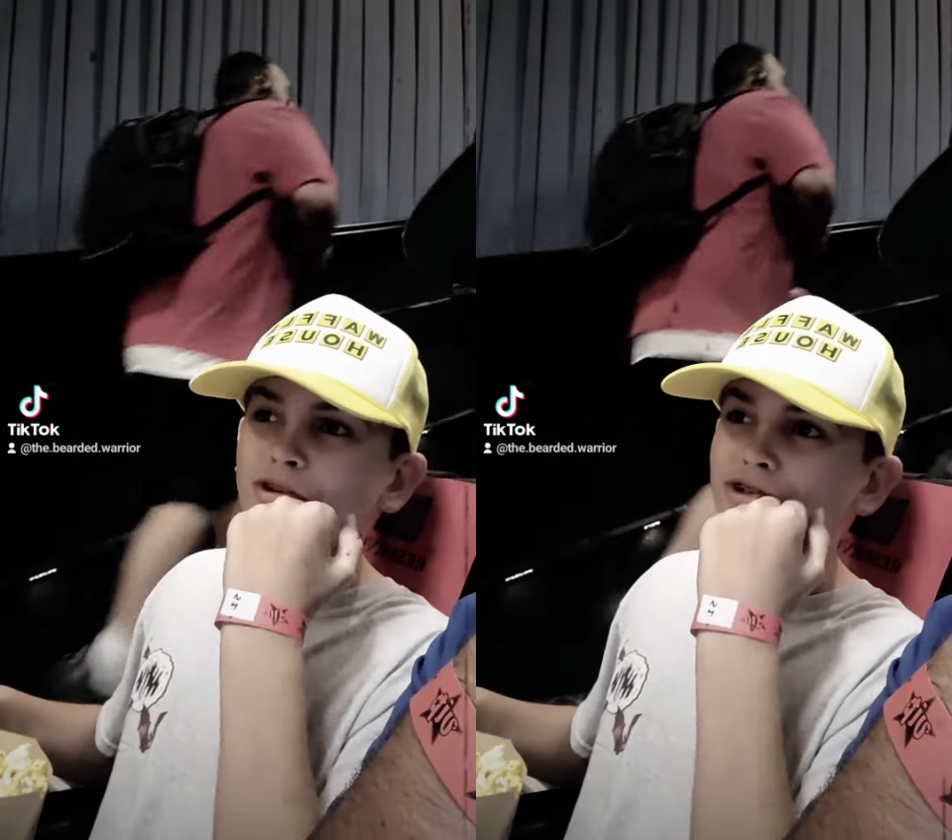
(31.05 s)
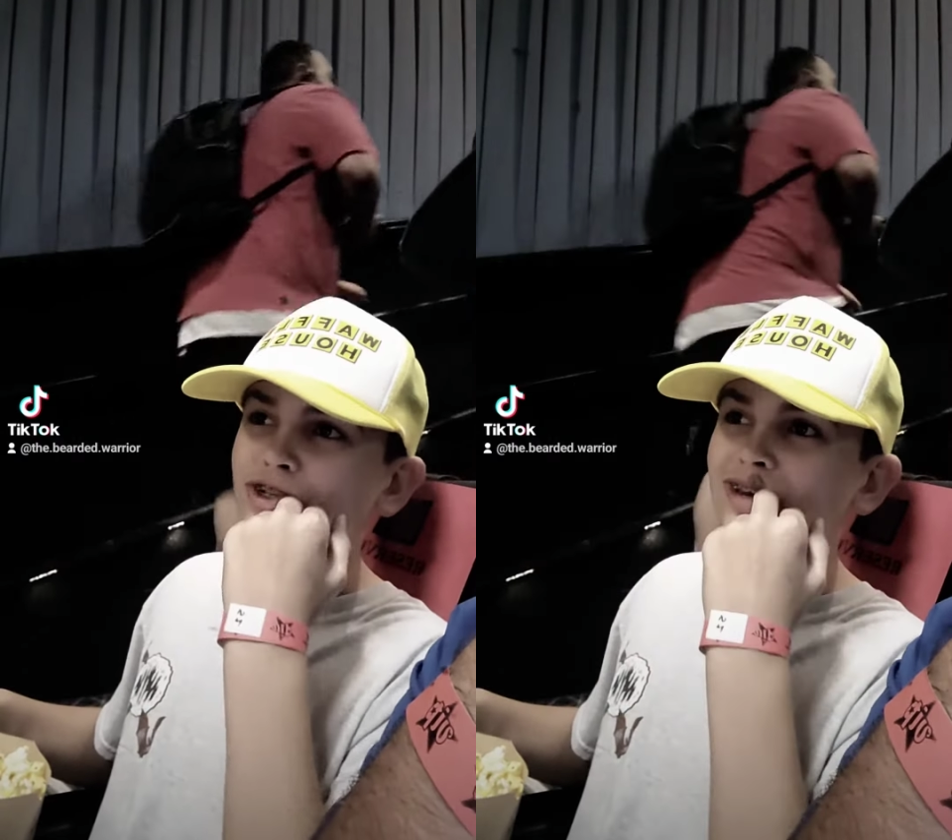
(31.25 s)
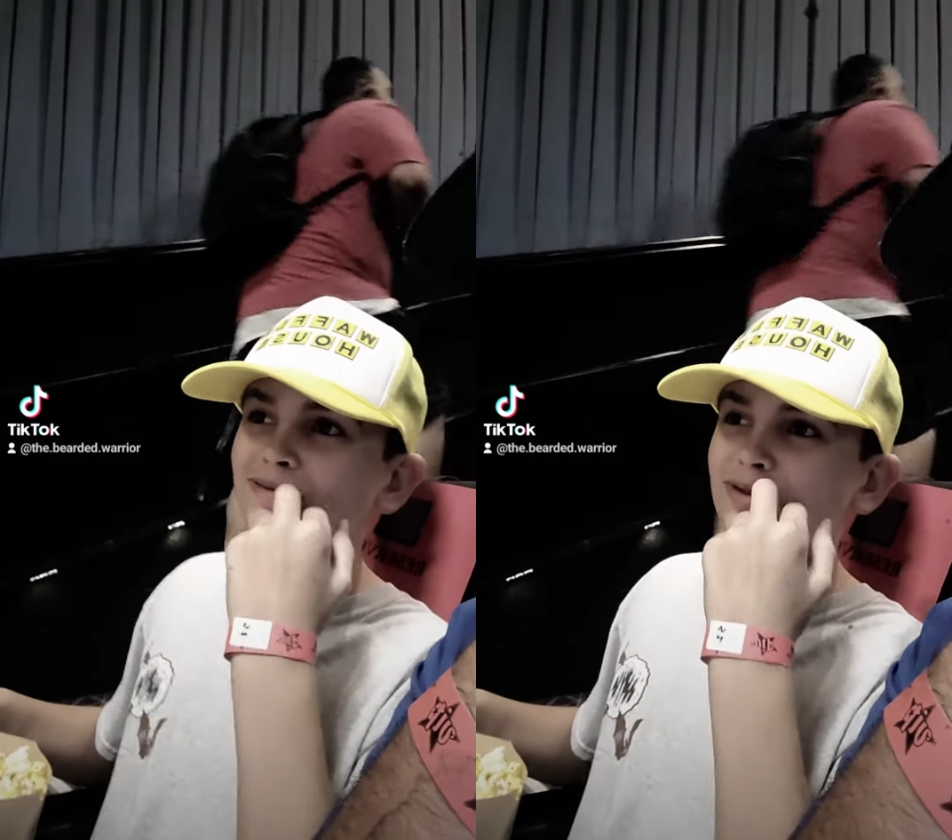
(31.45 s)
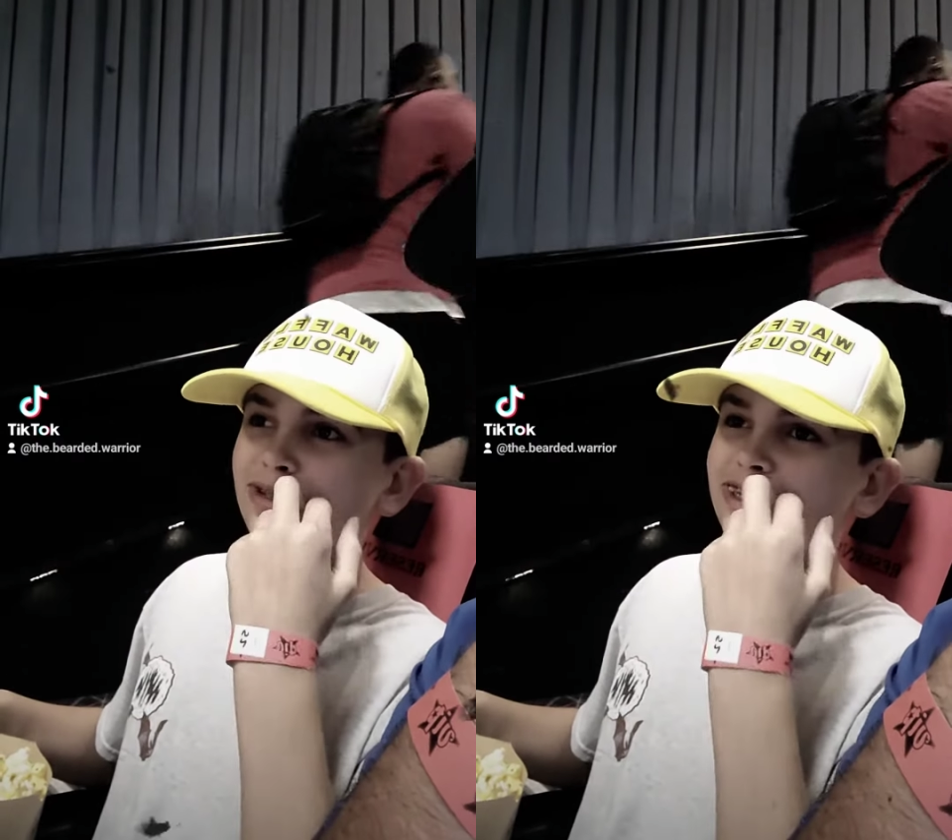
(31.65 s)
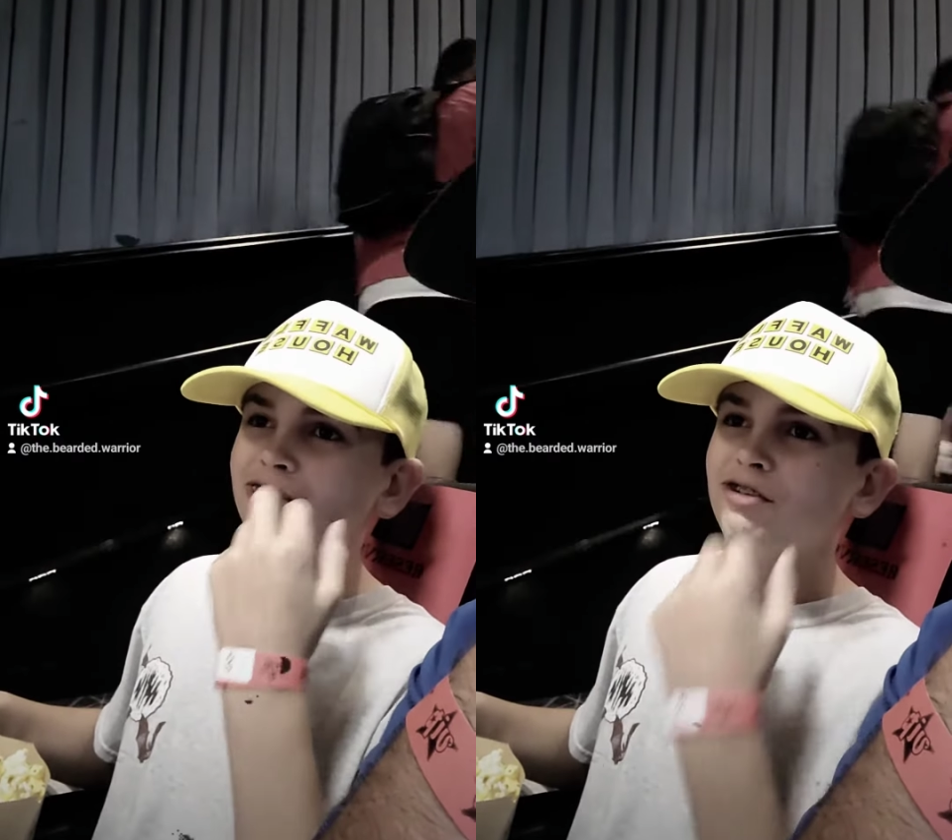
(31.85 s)
several
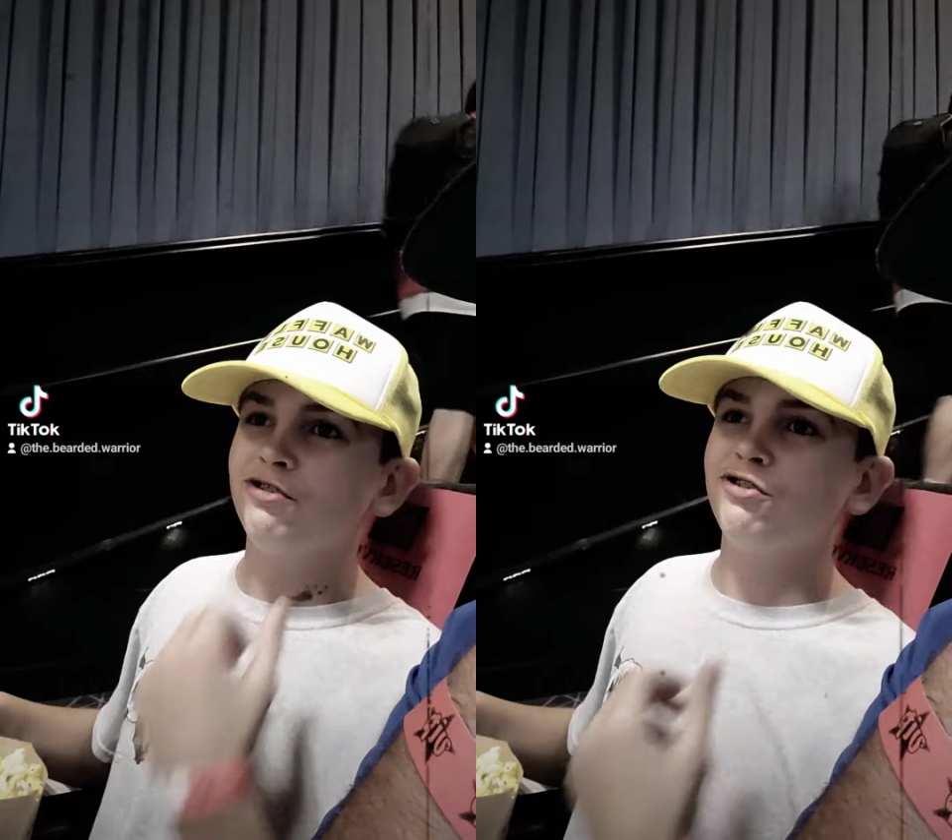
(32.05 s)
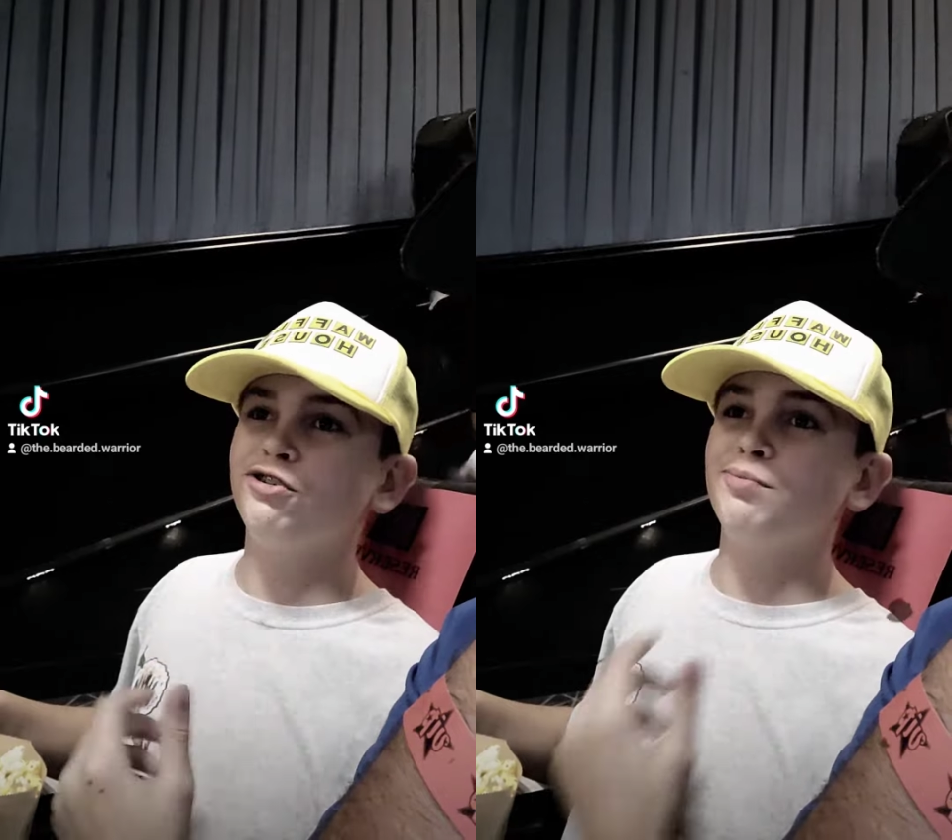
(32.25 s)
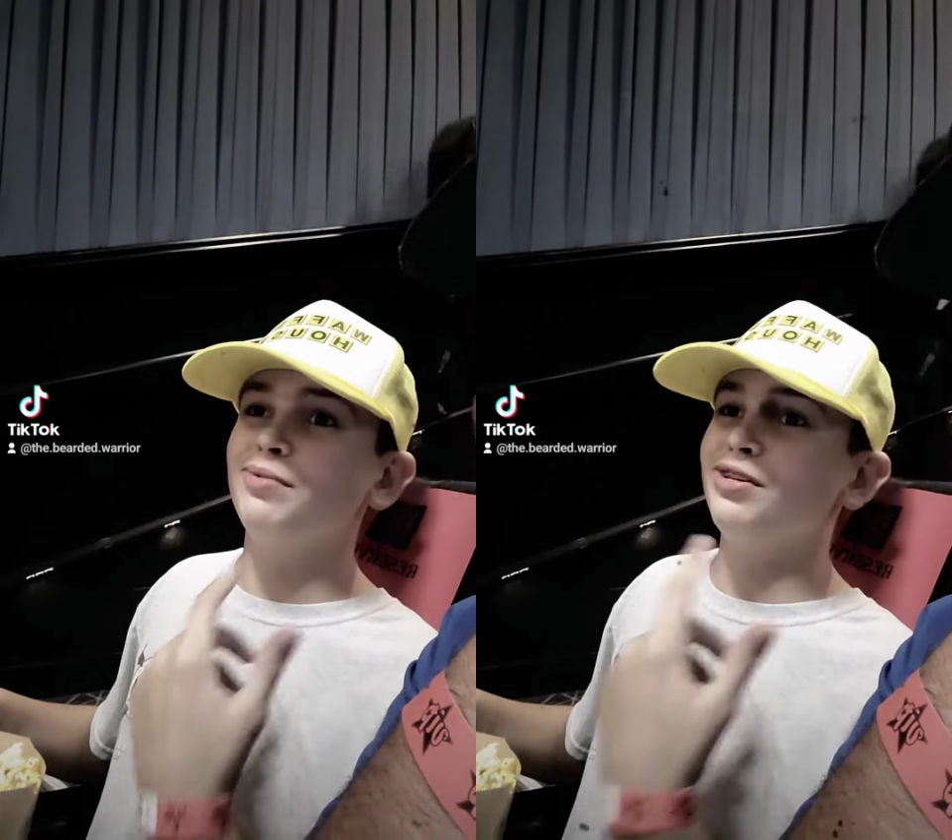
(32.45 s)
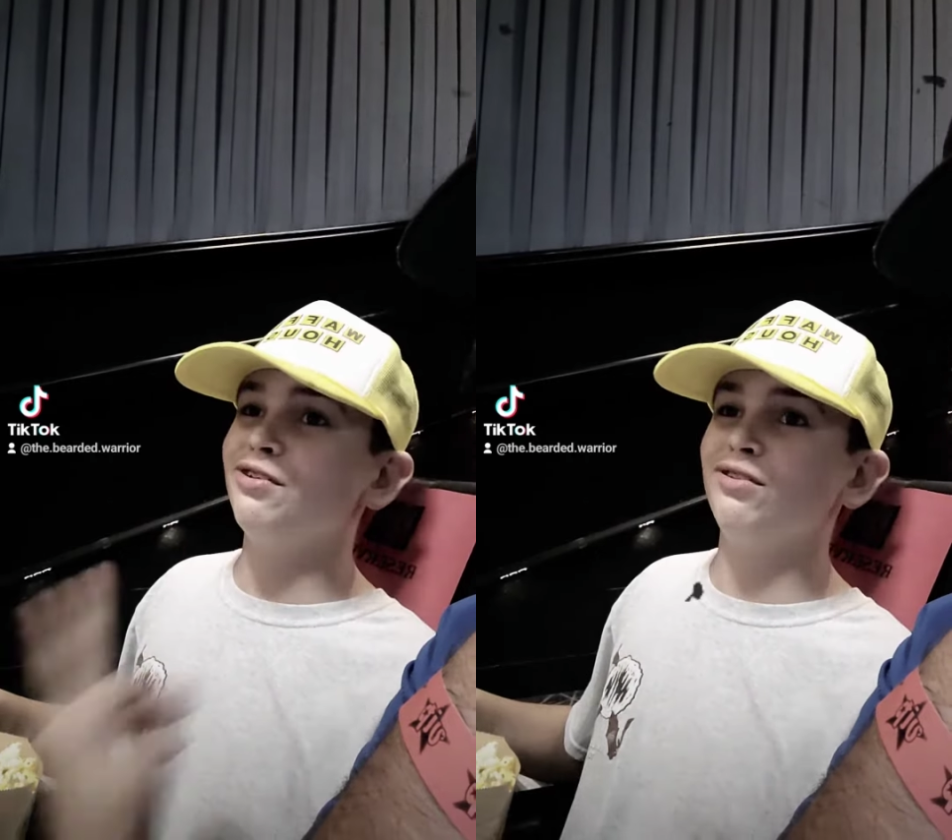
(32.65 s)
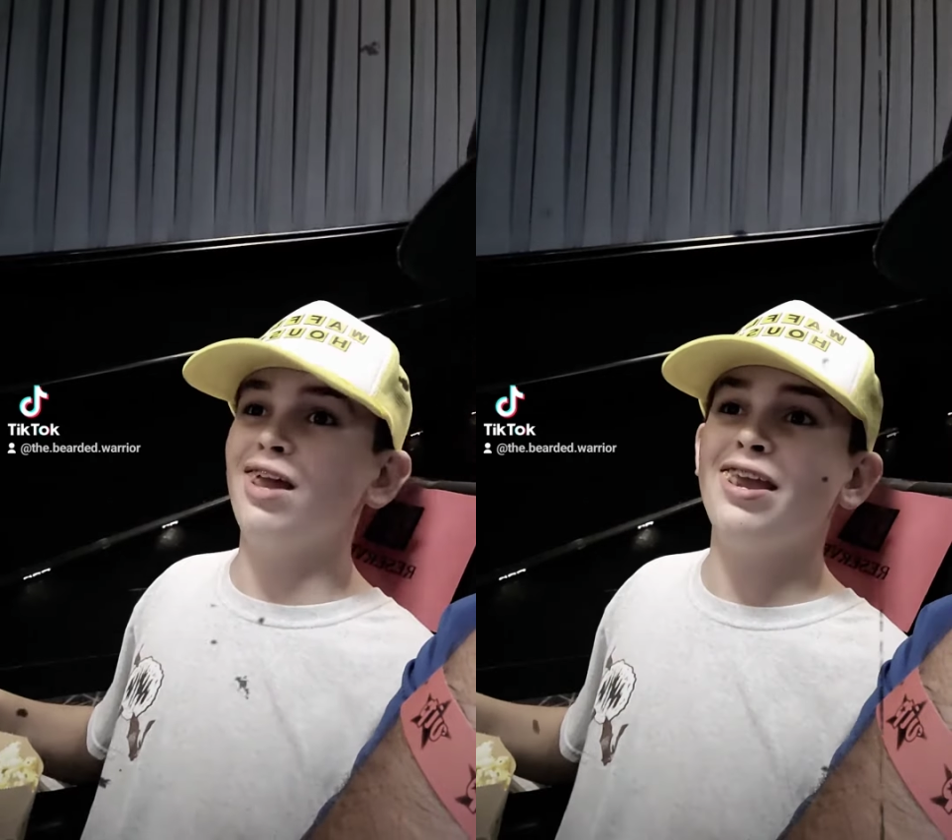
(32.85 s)
years. It's just been
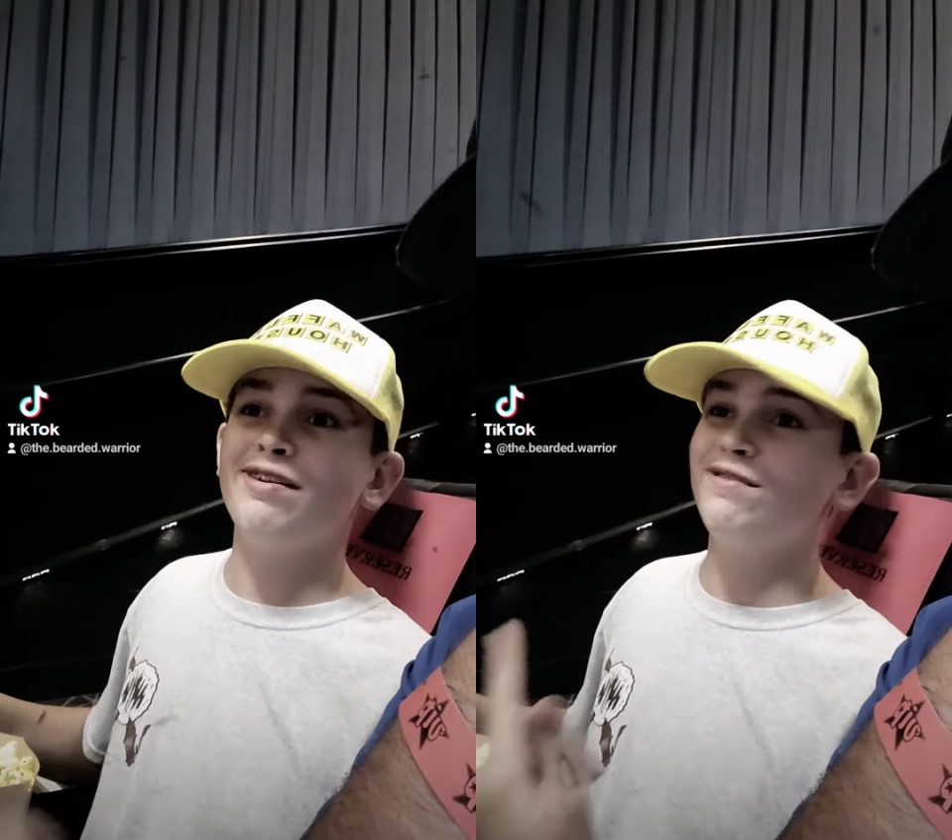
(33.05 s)
delayed,